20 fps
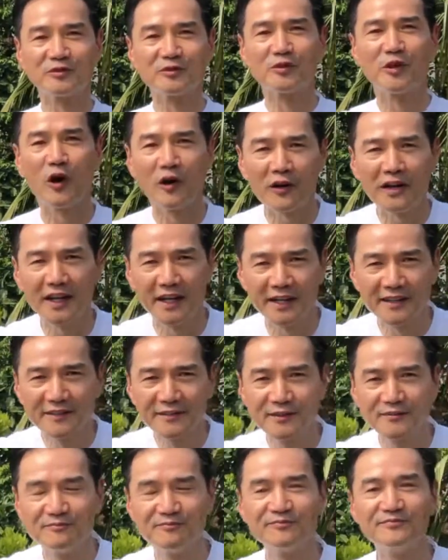
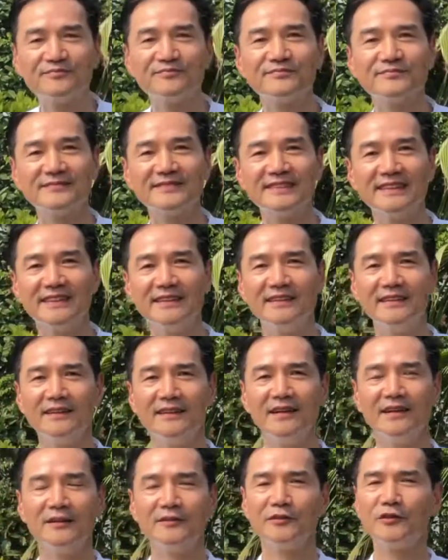colleagues
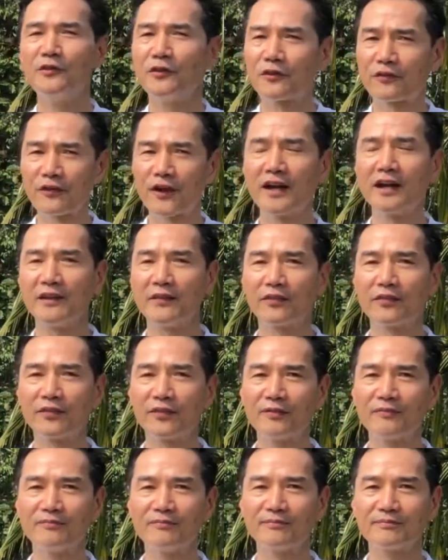to thrive.
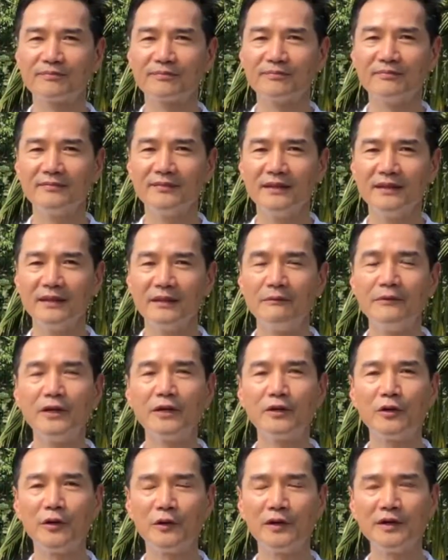We
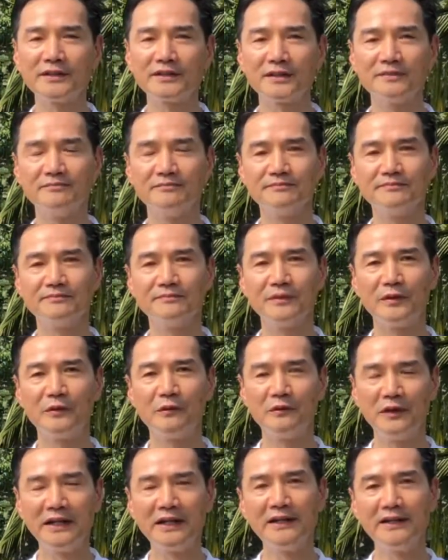call it
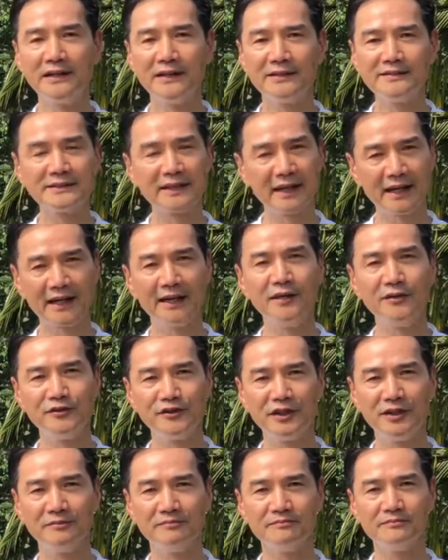radiant
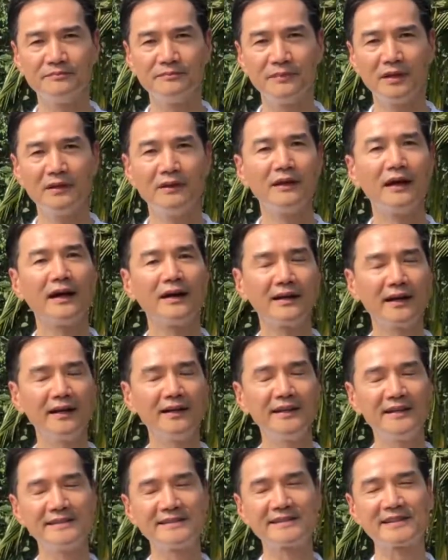energy.
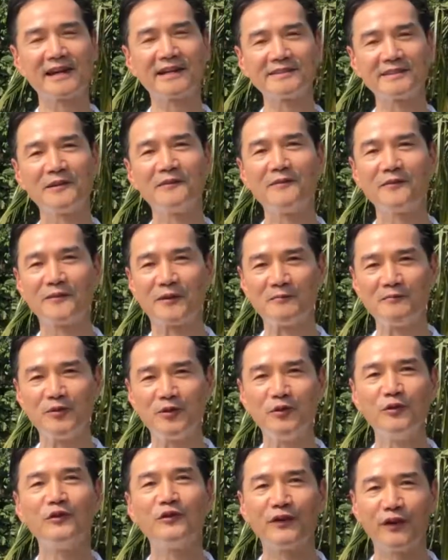Again, it's starting from
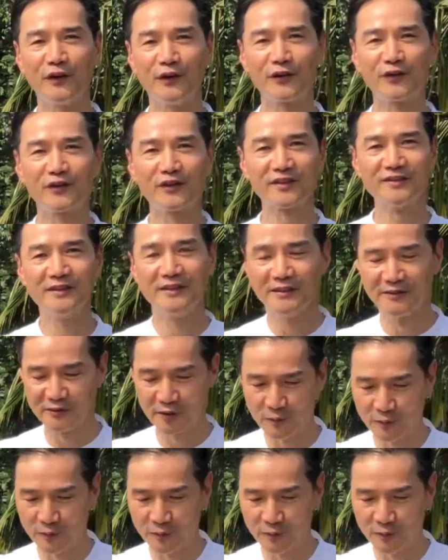you first. So